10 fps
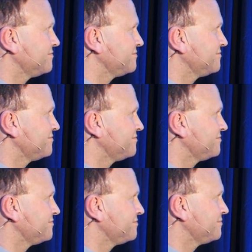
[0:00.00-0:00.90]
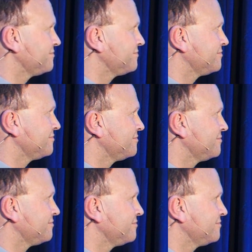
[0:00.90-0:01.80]

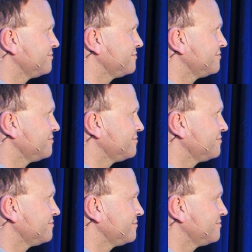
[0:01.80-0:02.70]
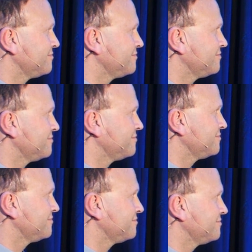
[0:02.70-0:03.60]

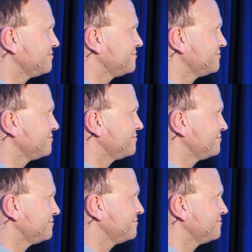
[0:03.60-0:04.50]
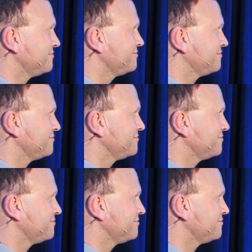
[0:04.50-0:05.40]

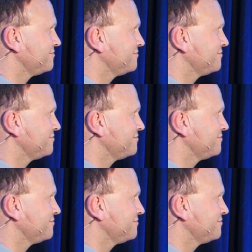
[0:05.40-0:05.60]
(silent)